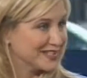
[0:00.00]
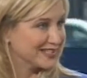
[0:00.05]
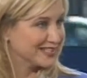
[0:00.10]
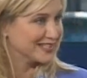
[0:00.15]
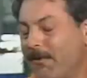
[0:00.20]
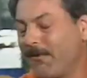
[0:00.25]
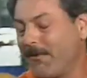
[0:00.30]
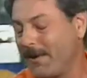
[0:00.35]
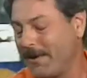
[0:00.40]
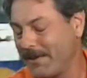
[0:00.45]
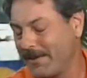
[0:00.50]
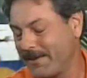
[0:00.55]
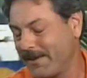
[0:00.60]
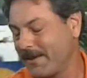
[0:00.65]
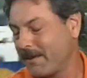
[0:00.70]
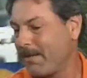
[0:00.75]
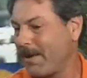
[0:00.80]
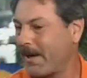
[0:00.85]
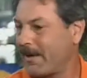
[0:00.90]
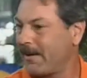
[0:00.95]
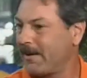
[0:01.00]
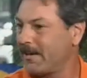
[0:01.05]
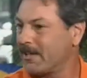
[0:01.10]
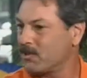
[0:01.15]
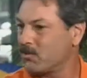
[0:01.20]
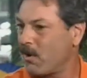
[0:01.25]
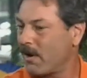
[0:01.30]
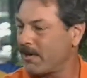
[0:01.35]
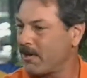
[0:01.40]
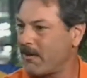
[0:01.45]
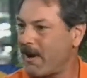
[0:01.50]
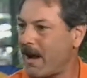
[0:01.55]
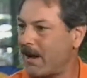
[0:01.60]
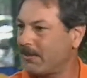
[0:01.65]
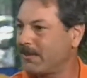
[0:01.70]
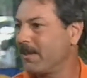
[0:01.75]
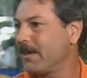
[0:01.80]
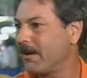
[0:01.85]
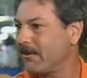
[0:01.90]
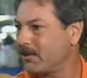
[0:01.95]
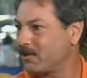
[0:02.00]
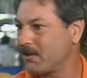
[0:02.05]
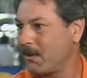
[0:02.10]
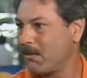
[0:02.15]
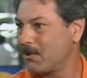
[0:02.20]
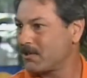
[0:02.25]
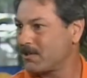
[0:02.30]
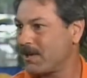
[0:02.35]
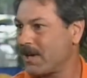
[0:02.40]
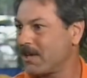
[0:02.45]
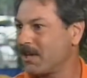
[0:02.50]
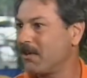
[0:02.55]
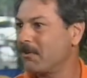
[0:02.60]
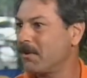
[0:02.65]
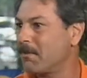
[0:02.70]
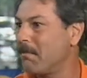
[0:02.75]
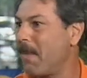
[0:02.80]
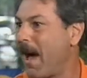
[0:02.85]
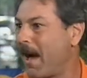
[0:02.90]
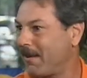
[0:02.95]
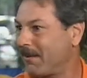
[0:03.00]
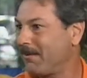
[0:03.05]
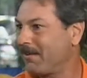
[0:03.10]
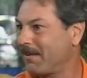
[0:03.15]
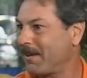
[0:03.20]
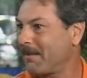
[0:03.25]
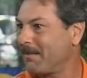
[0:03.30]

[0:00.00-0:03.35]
Well, the funny thing about it is, while you're out there, it's almost like you're in battle.